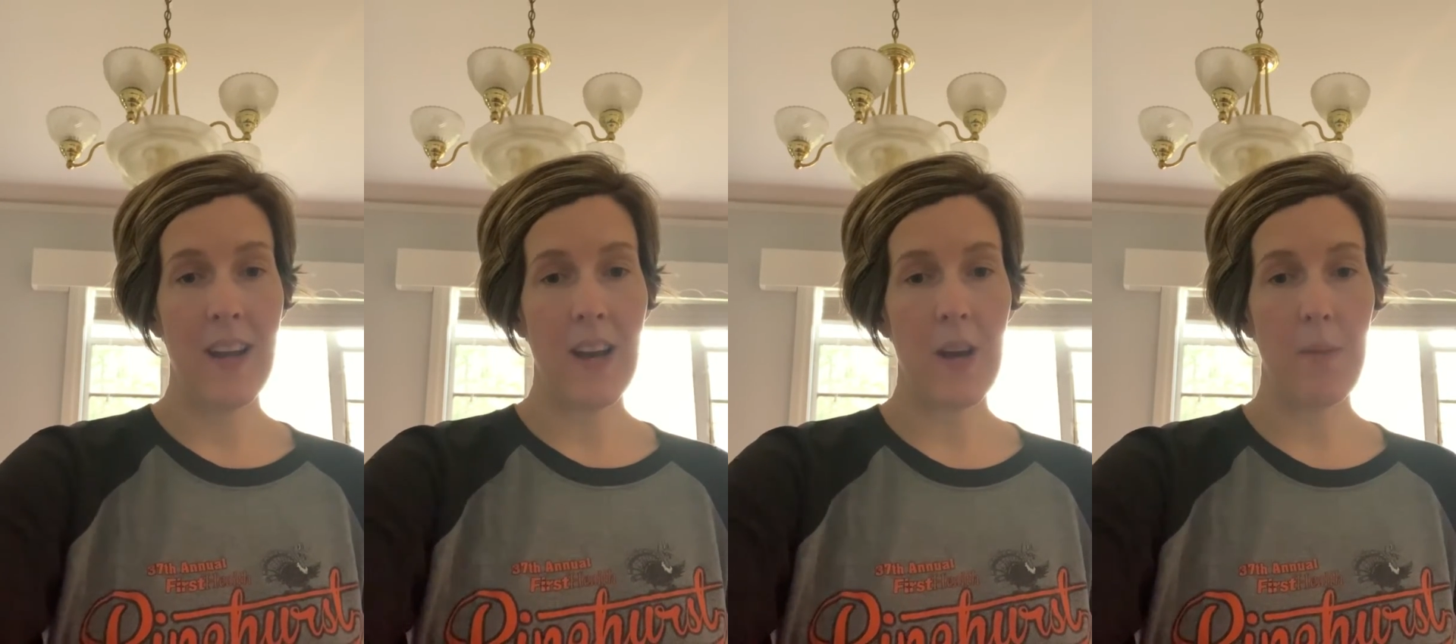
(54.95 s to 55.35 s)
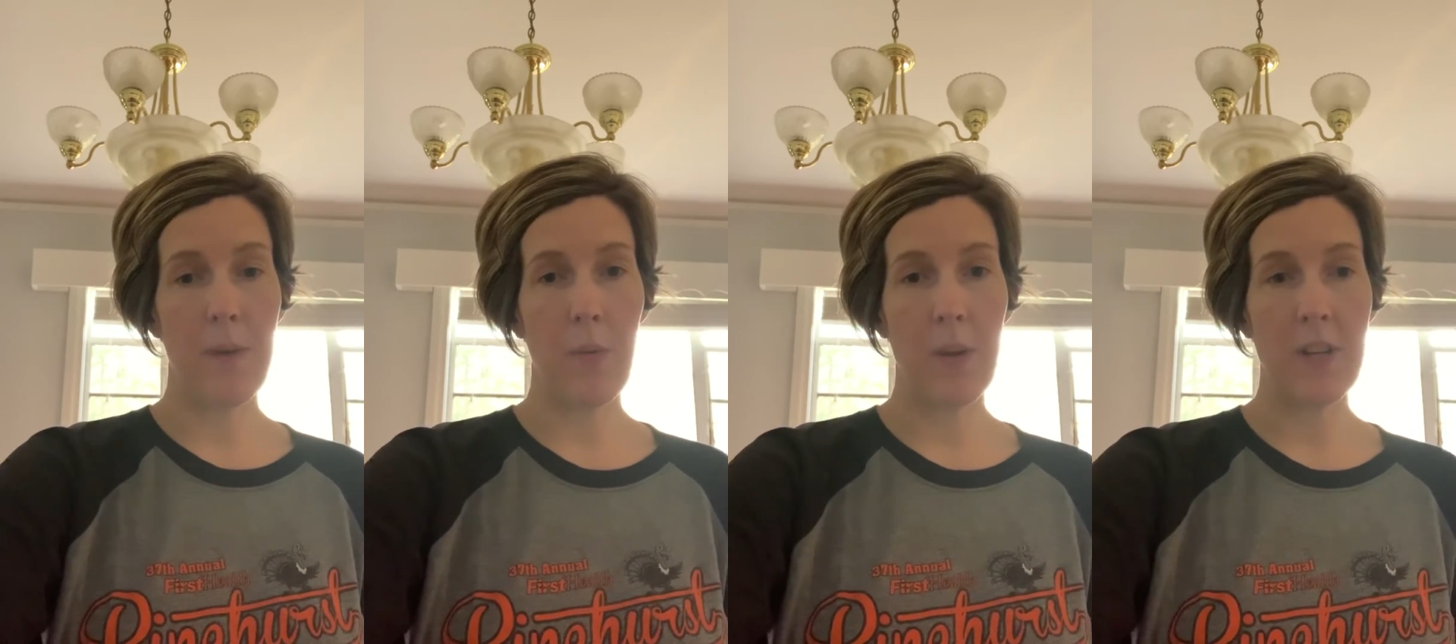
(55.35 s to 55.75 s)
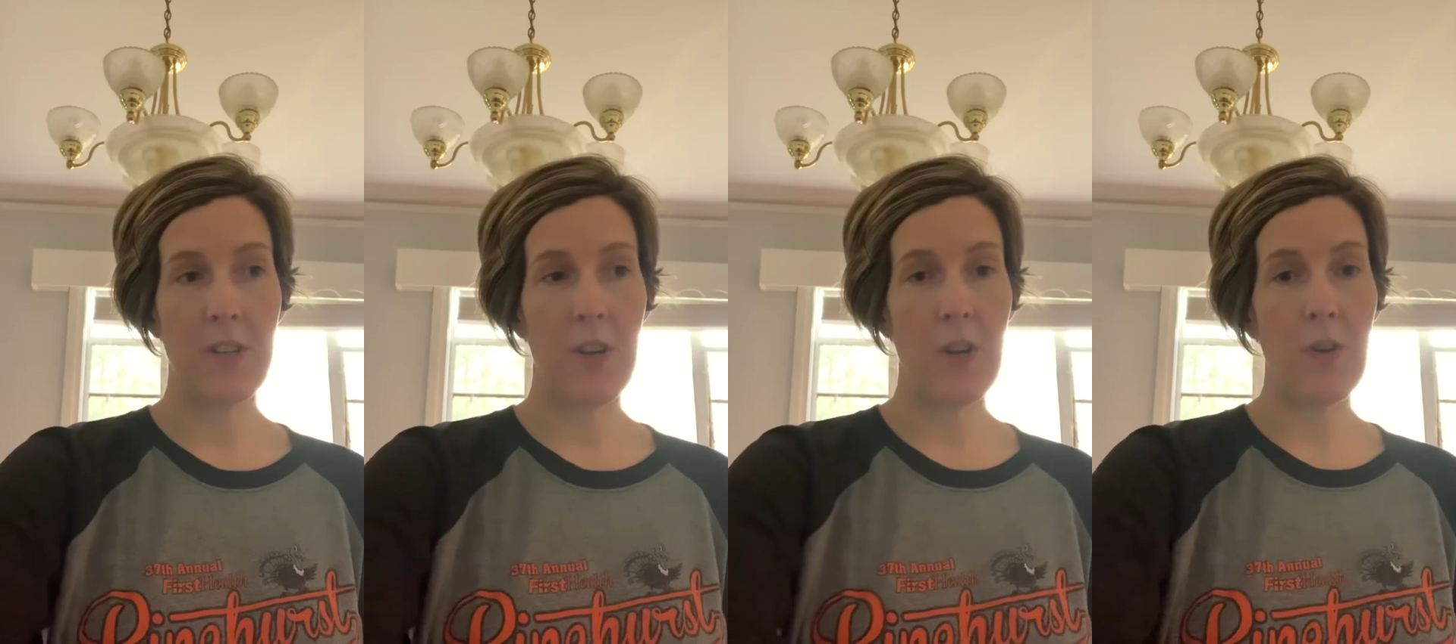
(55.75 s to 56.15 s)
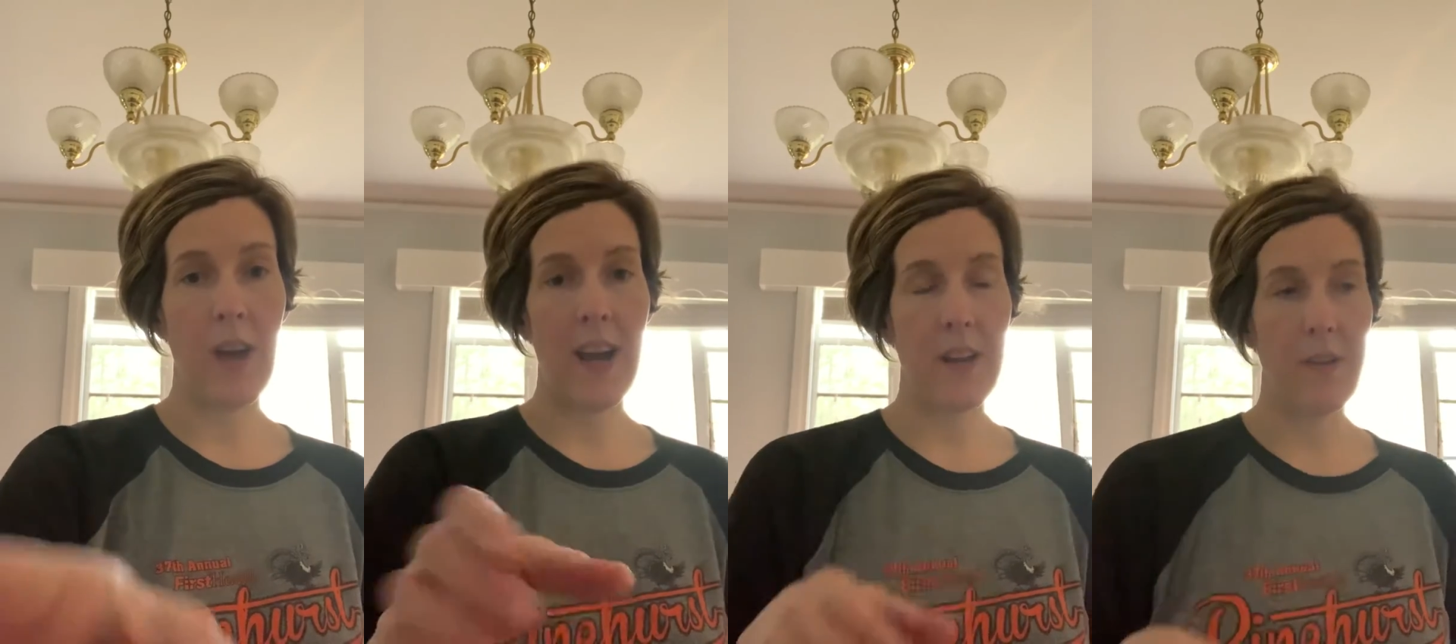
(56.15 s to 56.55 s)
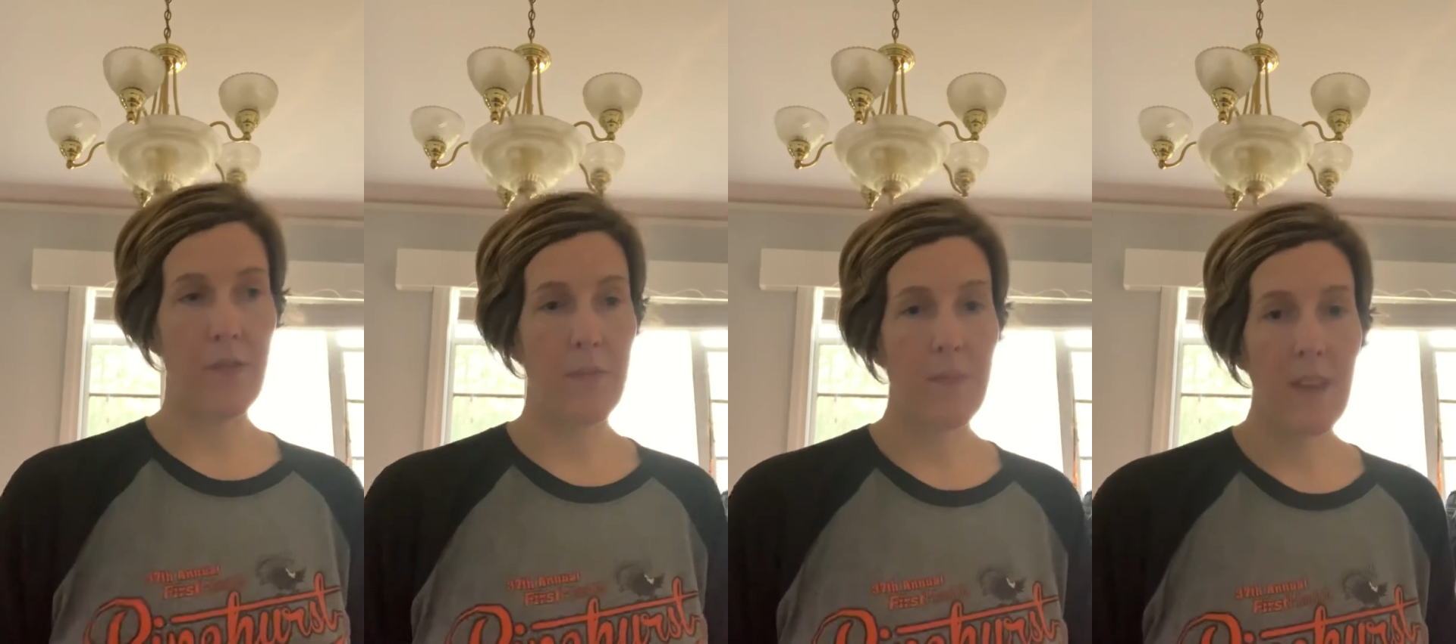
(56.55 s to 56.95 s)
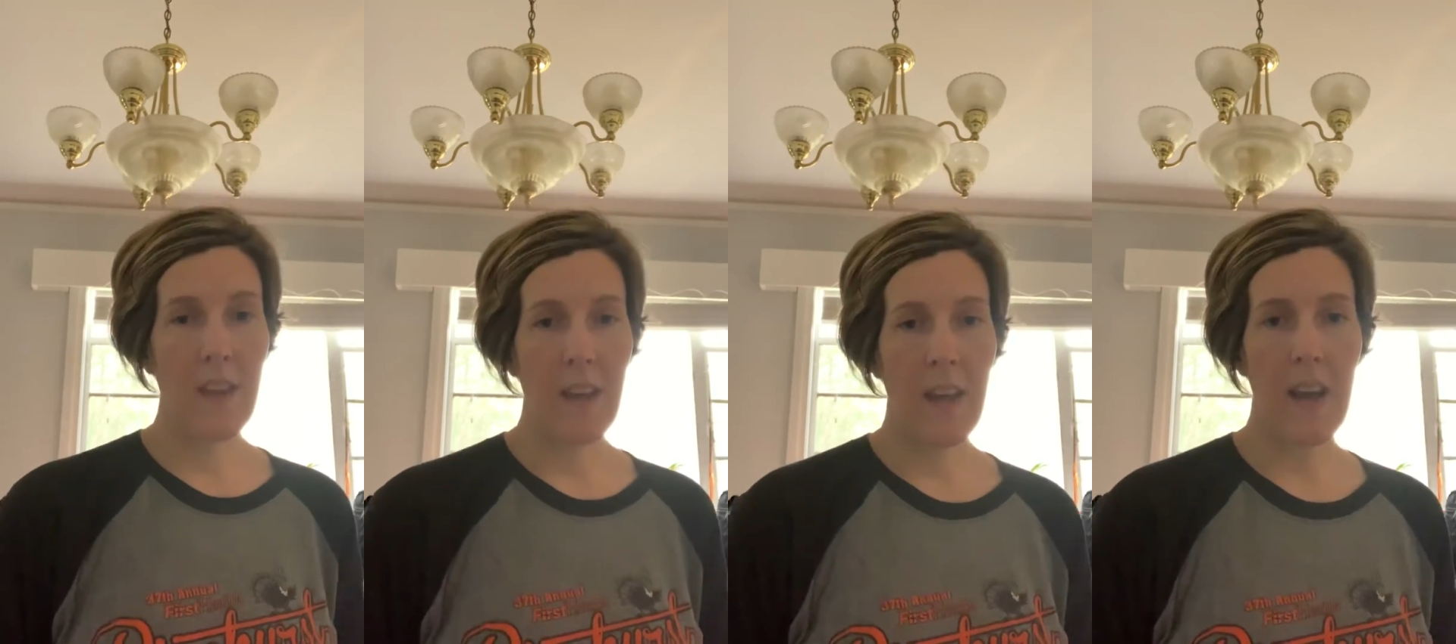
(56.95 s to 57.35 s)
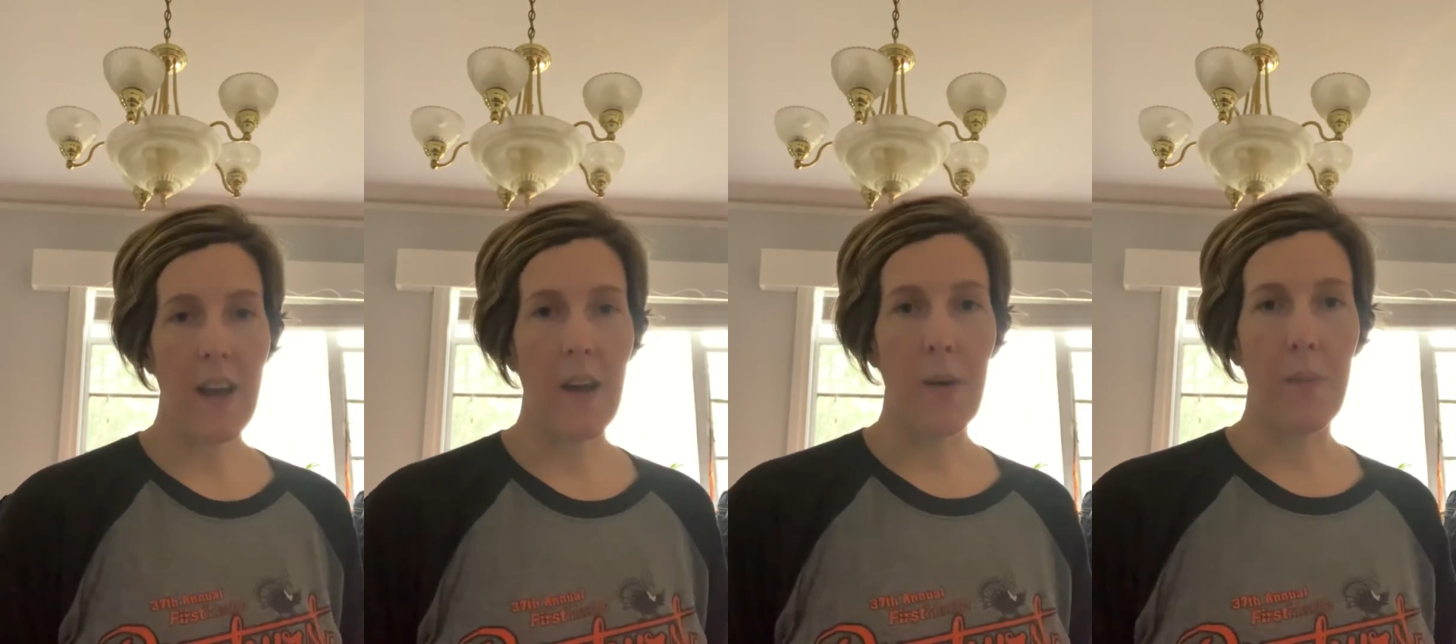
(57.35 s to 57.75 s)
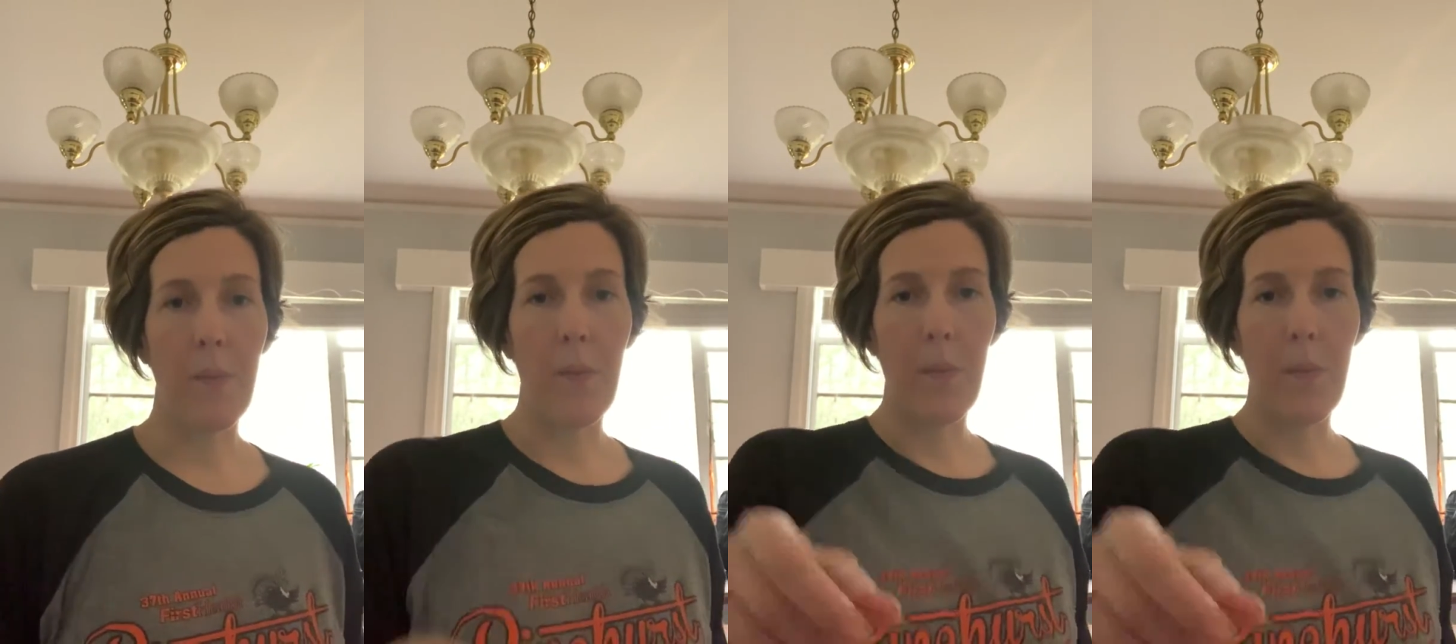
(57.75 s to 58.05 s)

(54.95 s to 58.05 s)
But I want to show you kind of